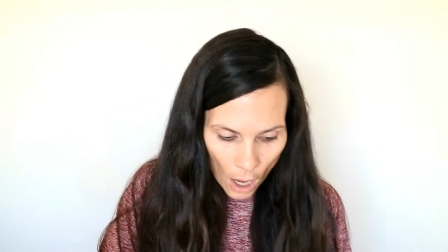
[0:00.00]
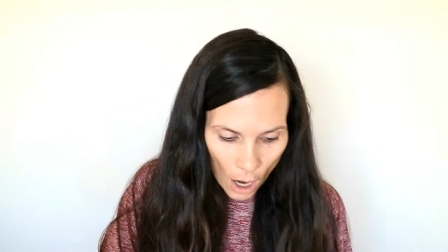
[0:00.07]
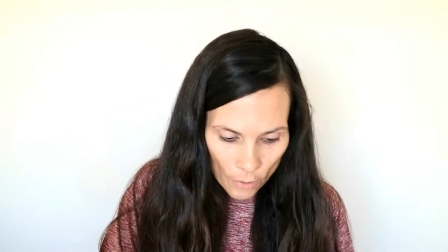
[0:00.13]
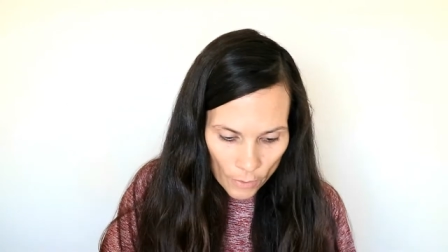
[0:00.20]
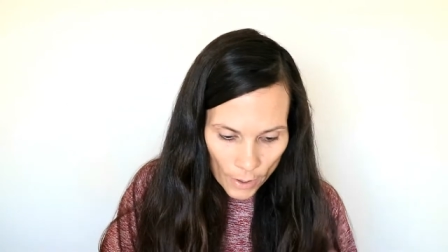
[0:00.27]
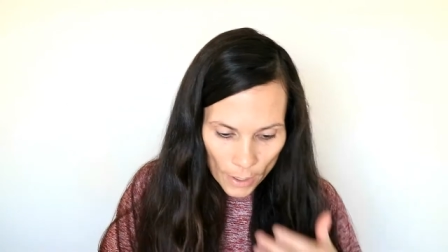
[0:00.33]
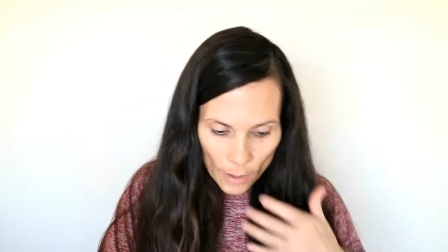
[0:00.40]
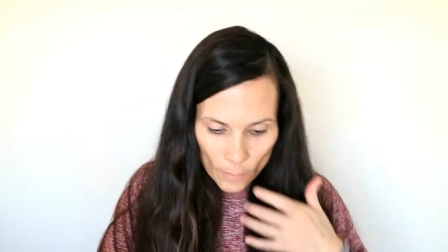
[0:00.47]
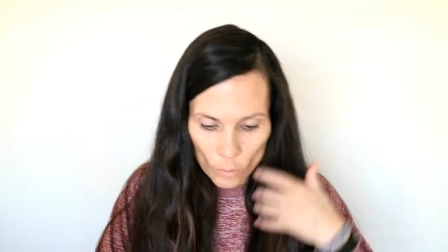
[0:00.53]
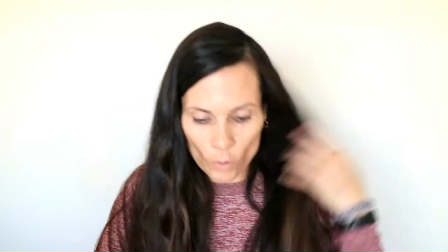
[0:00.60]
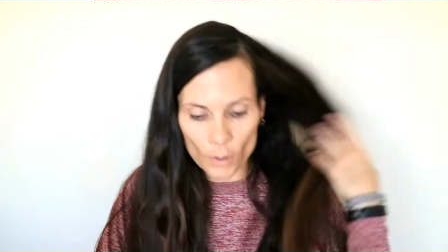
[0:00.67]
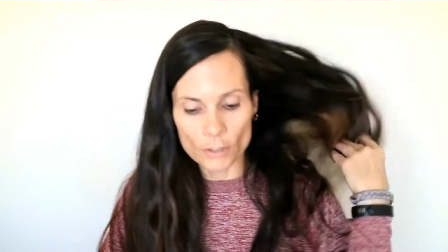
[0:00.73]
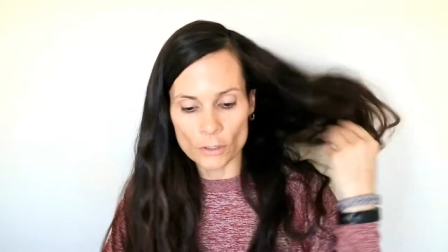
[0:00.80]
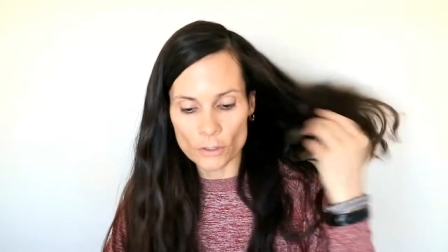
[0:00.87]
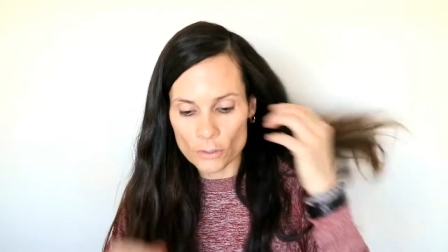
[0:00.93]
All right, I'm
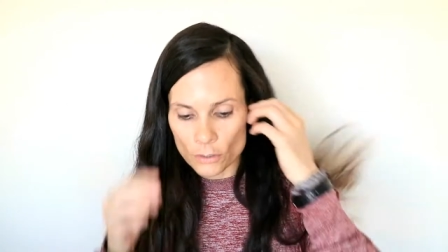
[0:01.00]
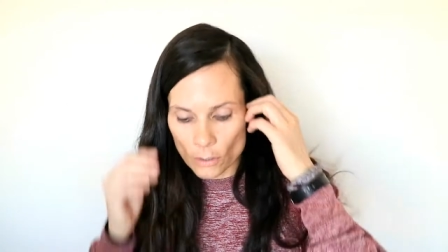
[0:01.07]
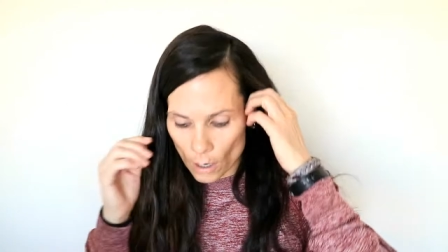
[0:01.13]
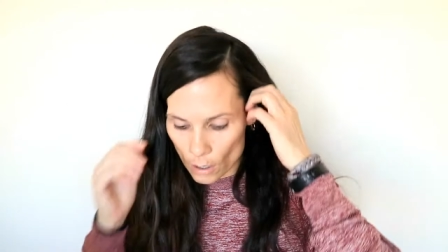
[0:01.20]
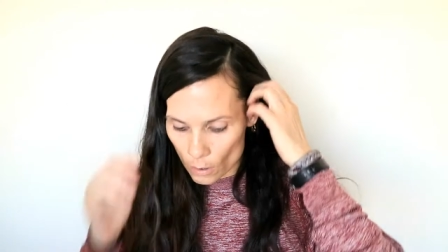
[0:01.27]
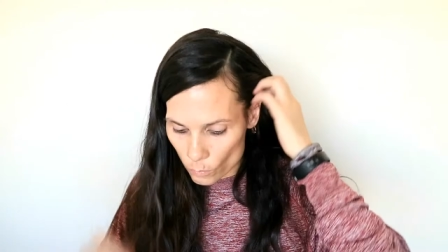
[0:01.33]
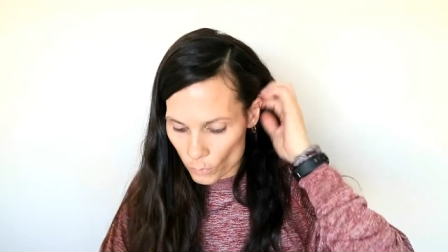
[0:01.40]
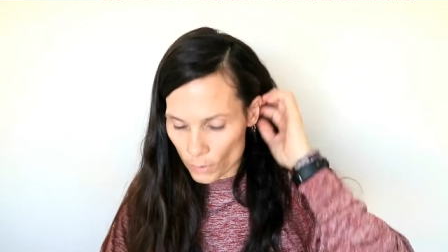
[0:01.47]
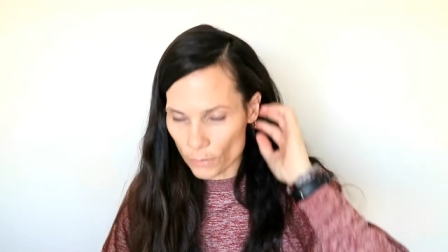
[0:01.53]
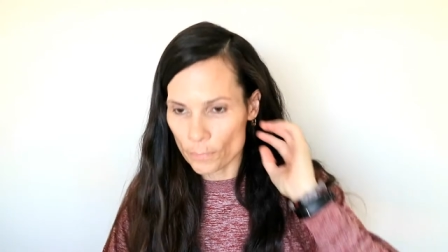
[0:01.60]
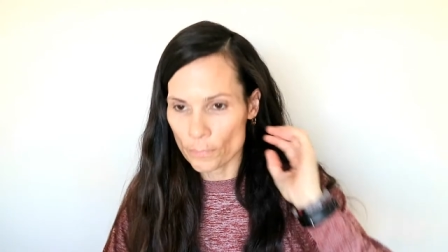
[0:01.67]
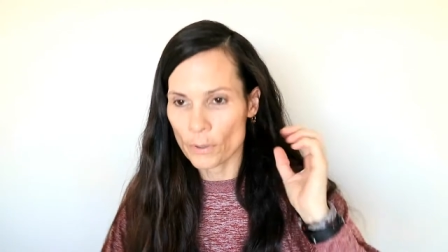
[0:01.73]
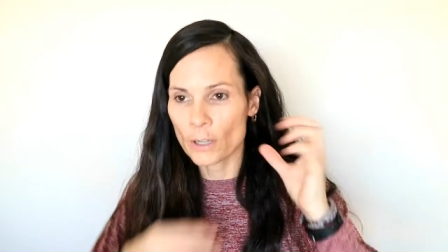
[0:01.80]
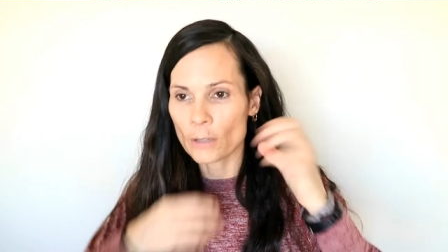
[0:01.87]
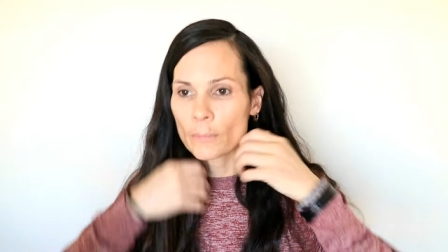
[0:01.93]
going to start
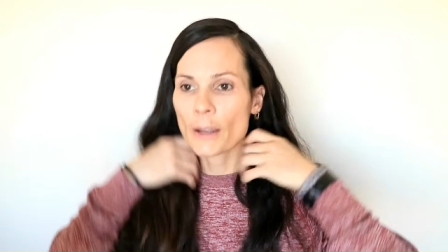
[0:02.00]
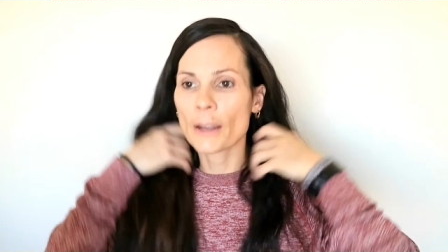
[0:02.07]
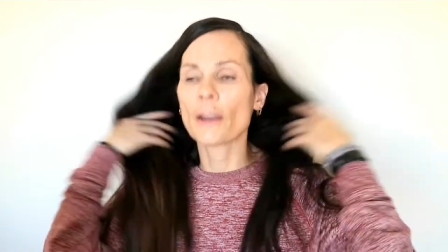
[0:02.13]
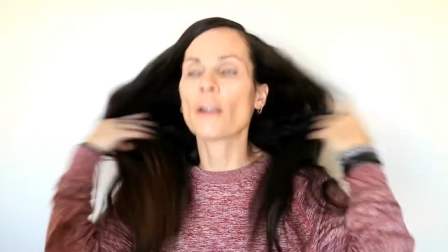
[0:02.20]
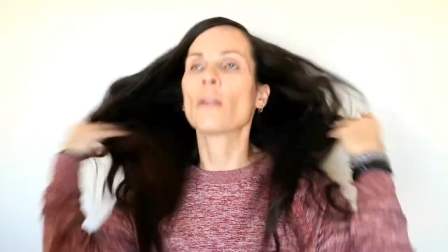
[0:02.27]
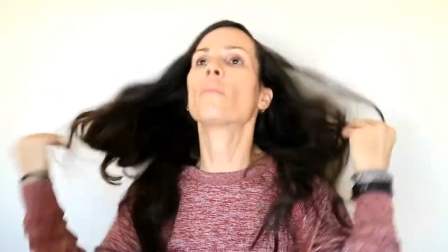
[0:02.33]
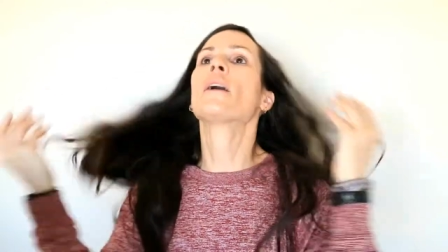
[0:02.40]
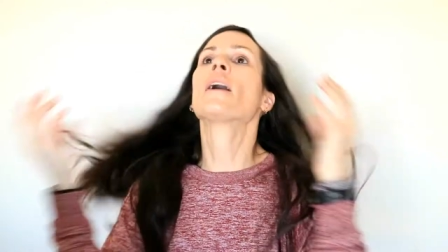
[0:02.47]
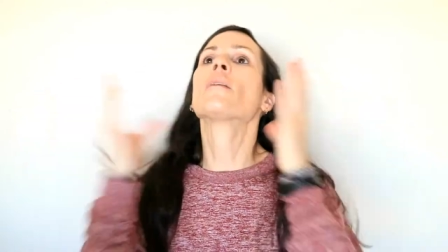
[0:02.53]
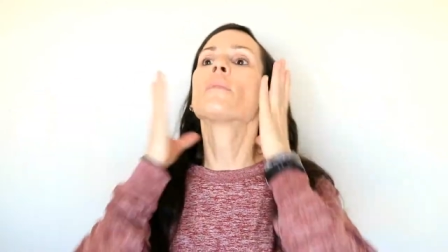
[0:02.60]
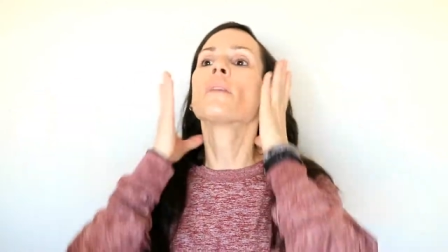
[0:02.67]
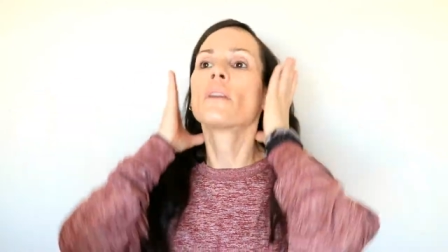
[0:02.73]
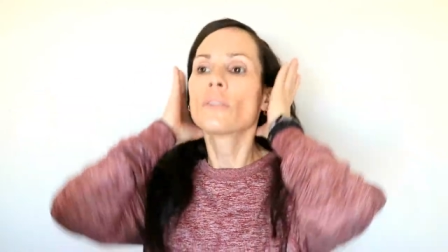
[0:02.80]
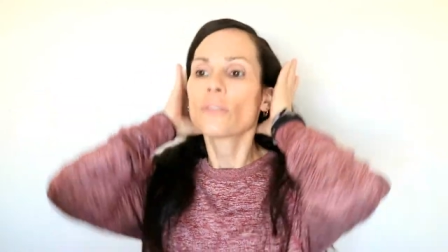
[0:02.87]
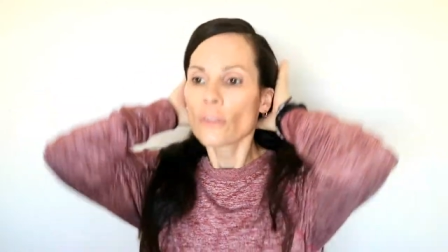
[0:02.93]
with putting my hair back
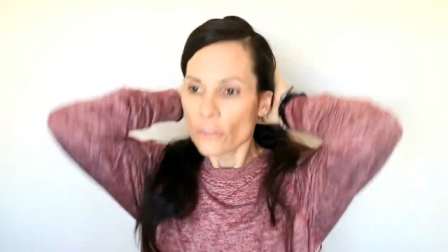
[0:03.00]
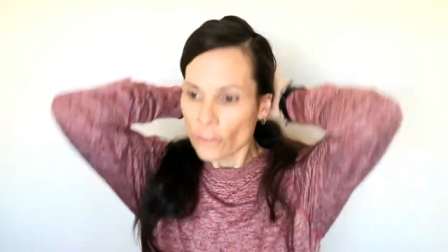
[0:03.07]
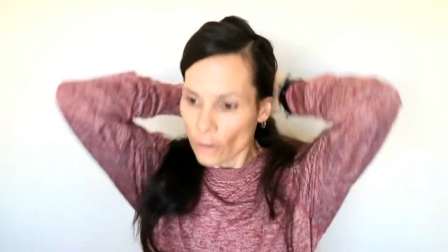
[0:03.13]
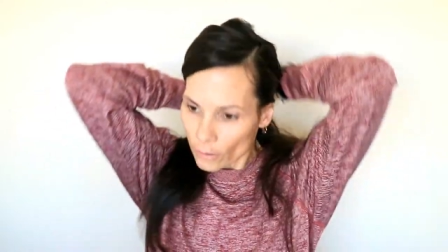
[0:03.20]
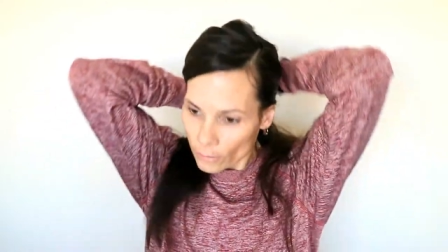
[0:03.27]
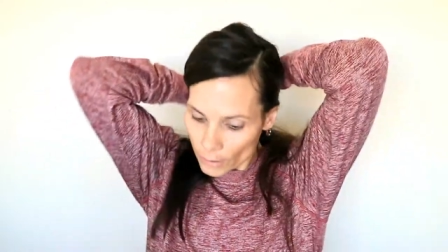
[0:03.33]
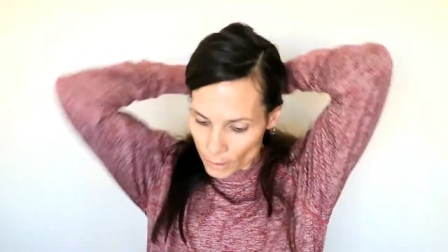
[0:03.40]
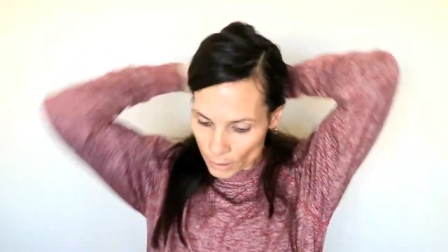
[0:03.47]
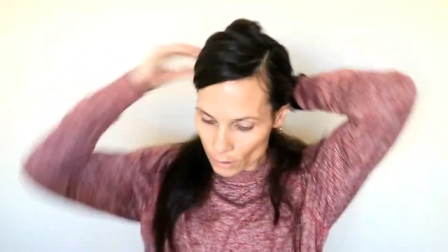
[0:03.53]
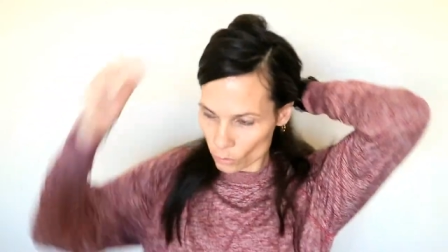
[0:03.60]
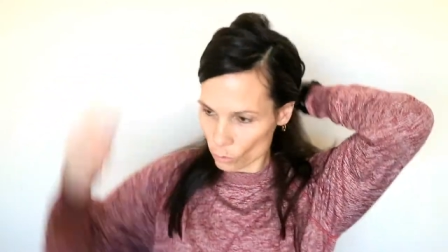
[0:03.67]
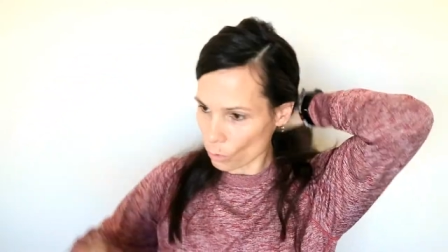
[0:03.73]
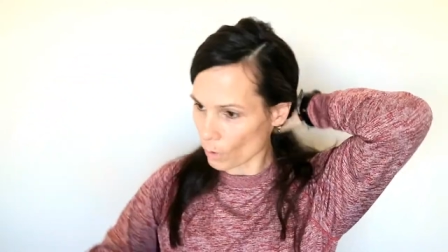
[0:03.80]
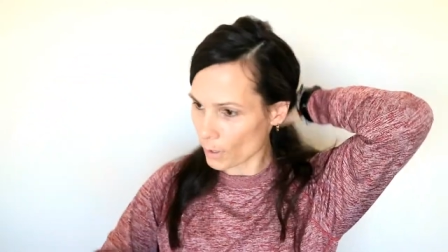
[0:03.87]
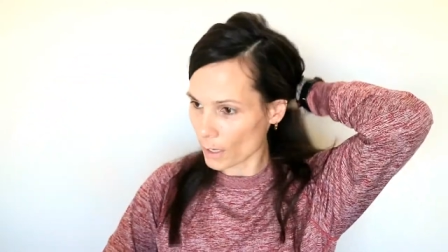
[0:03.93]
because it's already
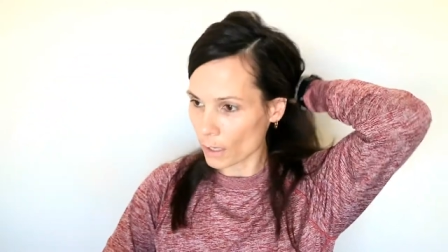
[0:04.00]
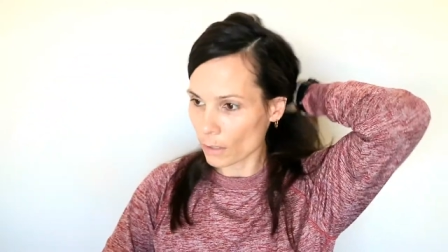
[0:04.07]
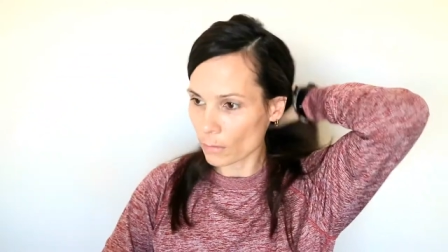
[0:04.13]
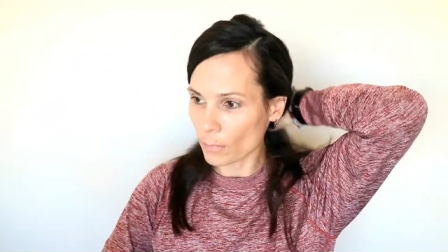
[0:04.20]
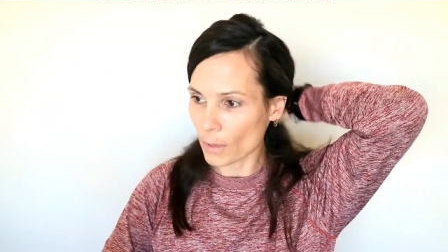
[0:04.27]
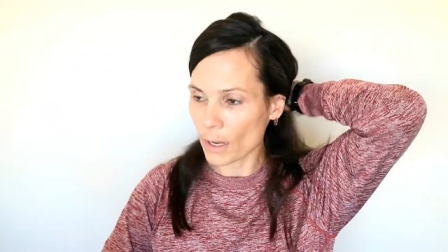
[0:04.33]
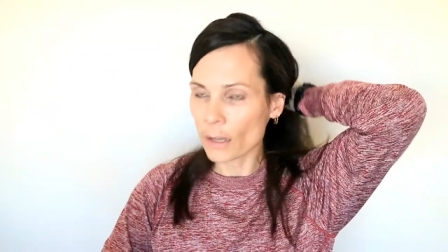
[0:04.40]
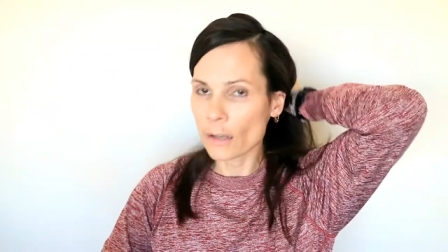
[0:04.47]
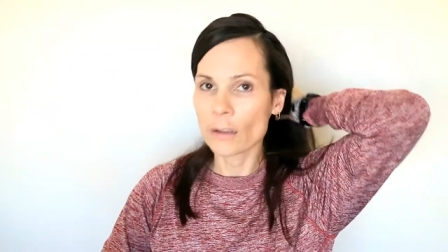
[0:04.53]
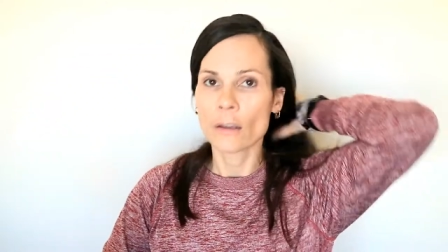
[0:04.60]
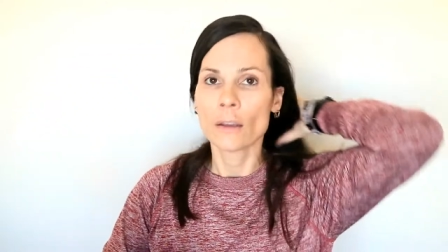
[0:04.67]
annoying me.